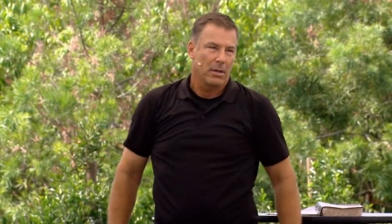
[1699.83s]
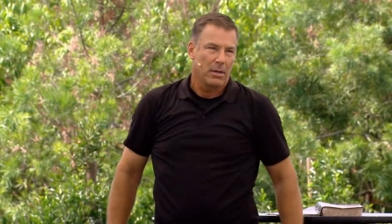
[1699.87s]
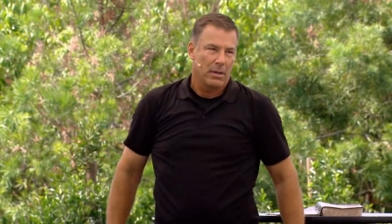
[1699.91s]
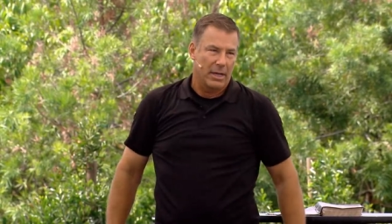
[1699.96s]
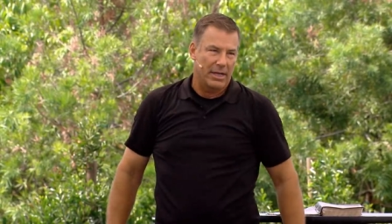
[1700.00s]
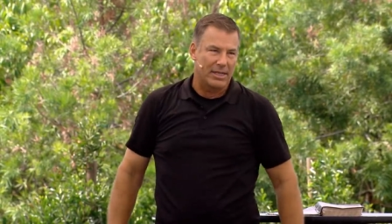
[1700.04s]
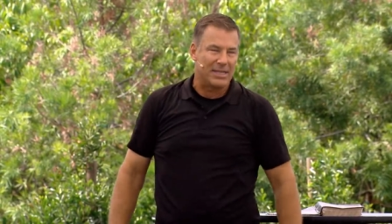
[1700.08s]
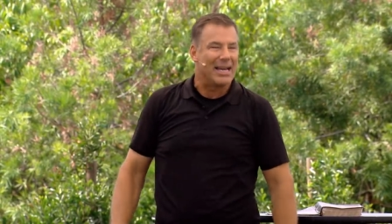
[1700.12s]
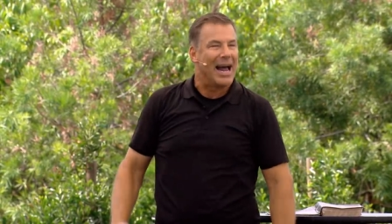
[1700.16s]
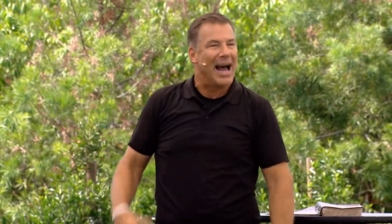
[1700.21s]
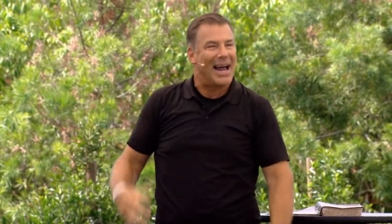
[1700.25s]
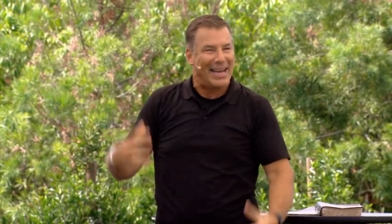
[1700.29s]

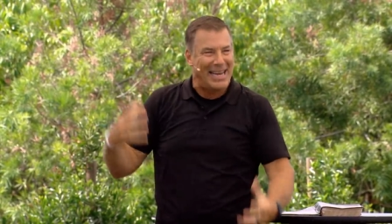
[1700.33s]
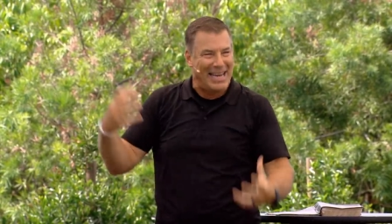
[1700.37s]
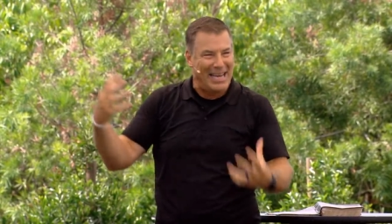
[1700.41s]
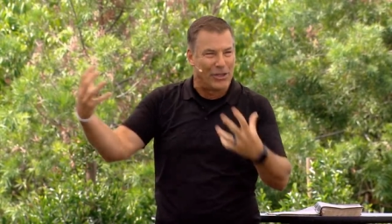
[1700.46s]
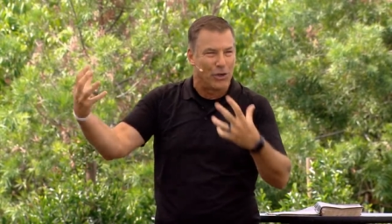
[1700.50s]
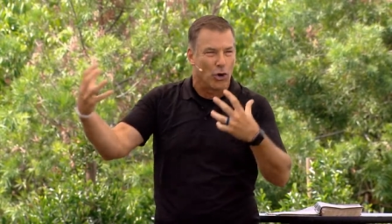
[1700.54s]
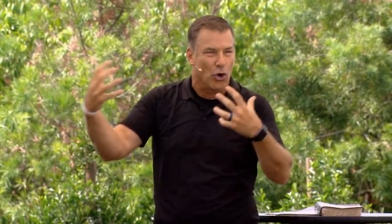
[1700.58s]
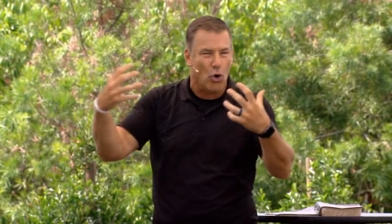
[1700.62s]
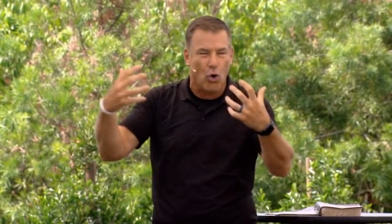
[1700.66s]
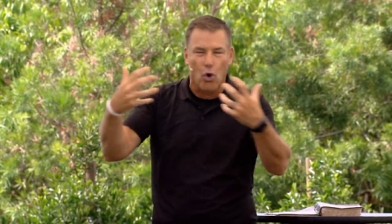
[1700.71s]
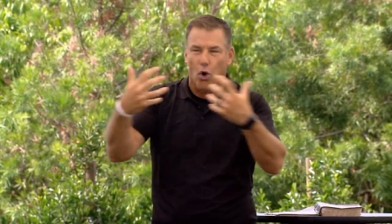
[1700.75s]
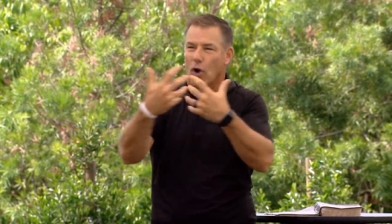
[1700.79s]
It's not
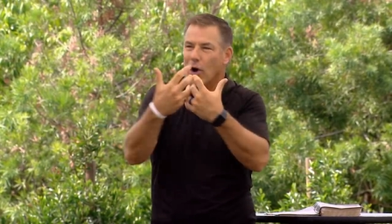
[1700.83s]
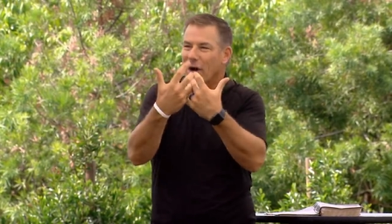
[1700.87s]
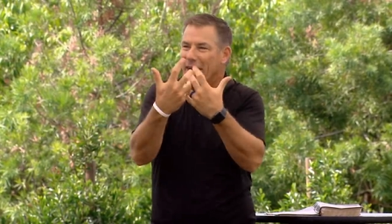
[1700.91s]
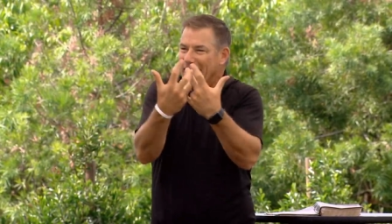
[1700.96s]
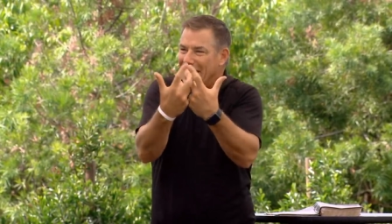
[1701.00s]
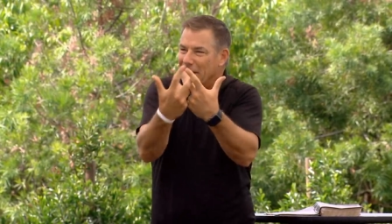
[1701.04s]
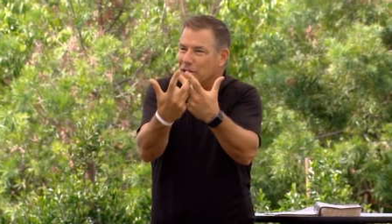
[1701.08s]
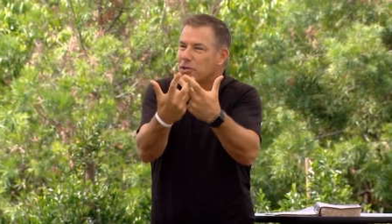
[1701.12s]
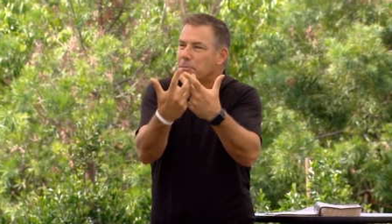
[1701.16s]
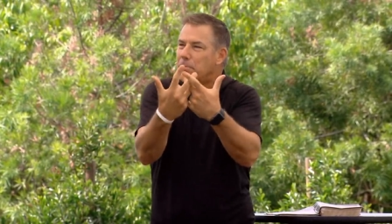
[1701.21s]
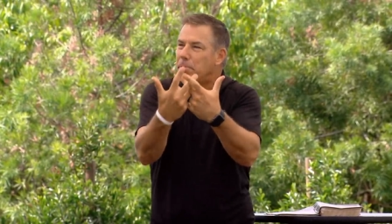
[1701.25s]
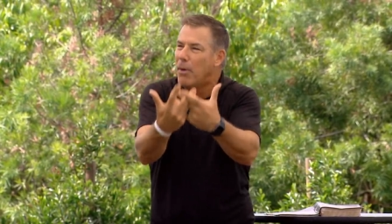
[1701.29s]
either or, it
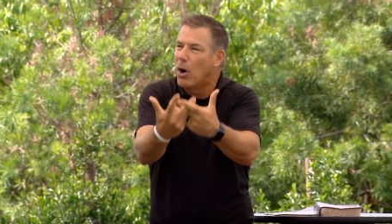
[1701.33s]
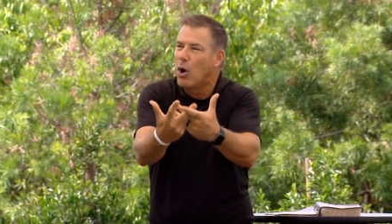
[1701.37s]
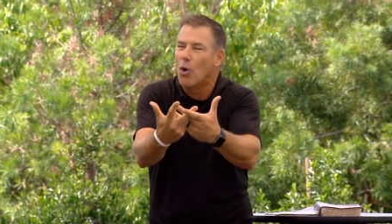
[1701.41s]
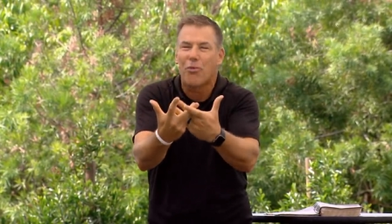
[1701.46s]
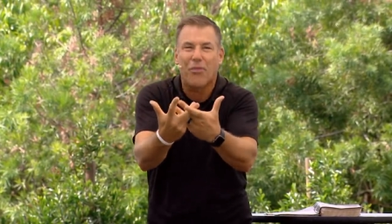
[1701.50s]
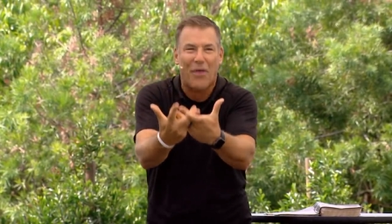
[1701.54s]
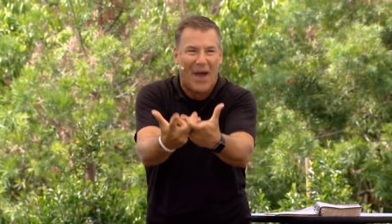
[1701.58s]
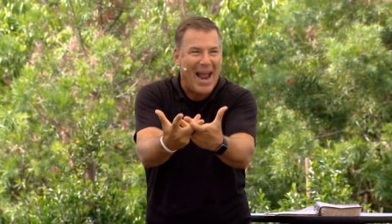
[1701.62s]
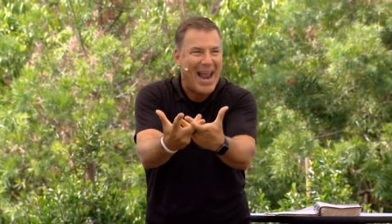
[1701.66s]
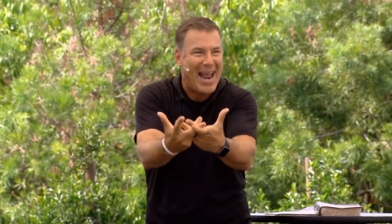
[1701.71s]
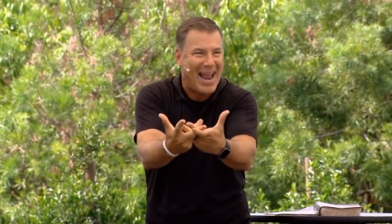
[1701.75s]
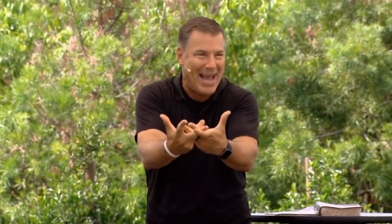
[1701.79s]
is both
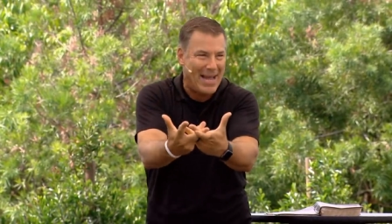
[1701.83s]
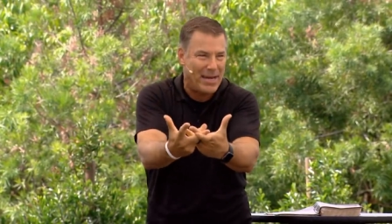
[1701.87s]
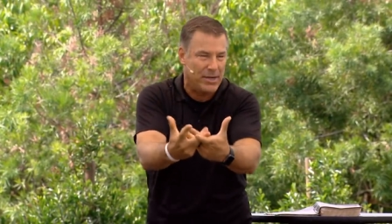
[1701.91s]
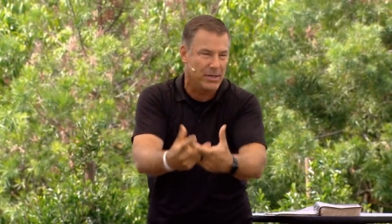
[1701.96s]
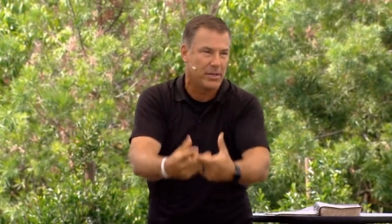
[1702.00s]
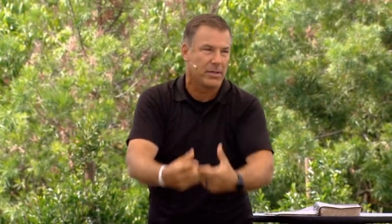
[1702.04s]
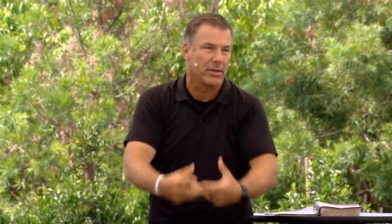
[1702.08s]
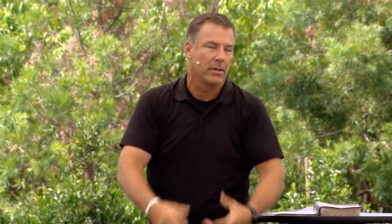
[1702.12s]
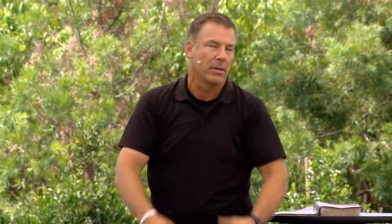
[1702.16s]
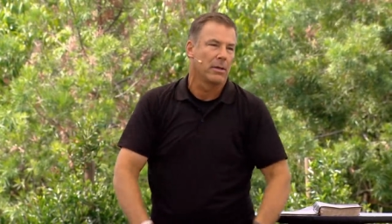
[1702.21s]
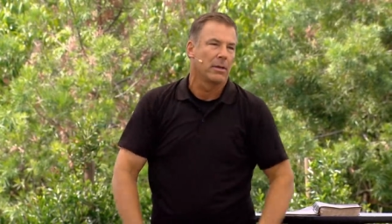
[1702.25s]
and.